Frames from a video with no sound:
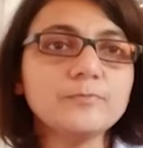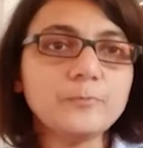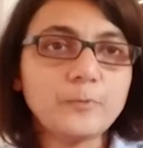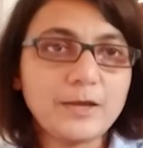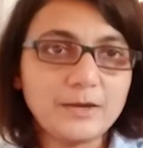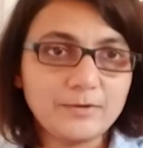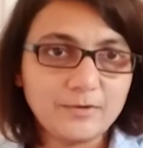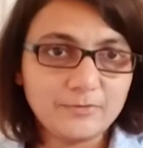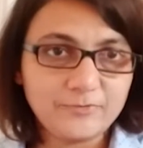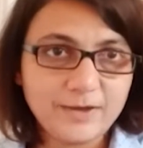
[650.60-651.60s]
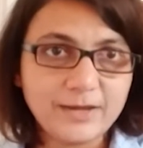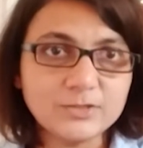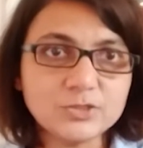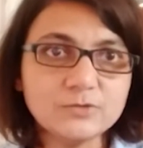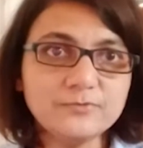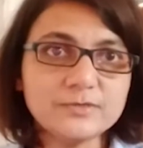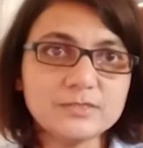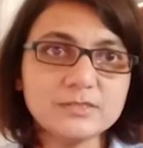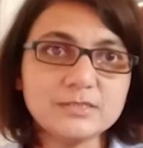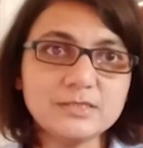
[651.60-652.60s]
where a financial
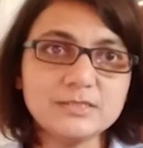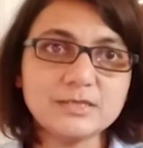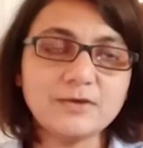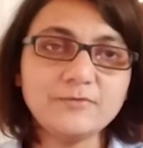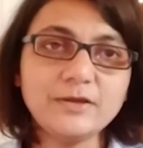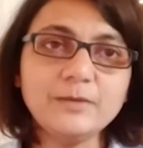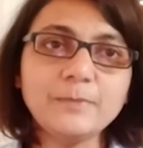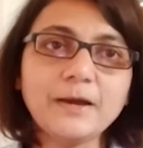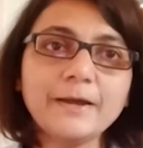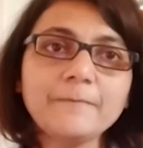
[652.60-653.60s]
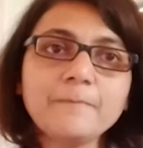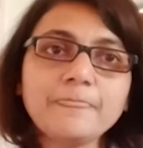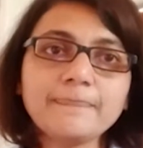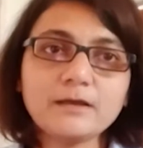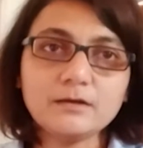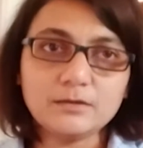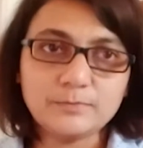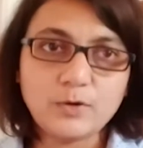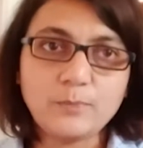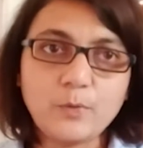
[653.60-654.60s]
facility is availed by
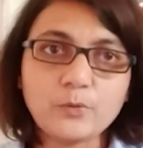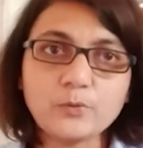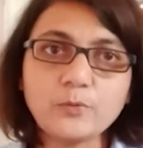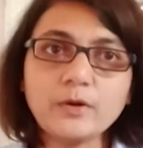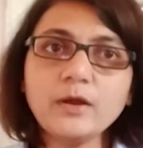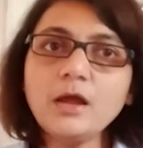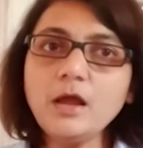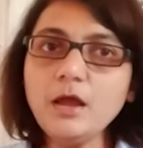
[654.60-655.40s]
a borrower.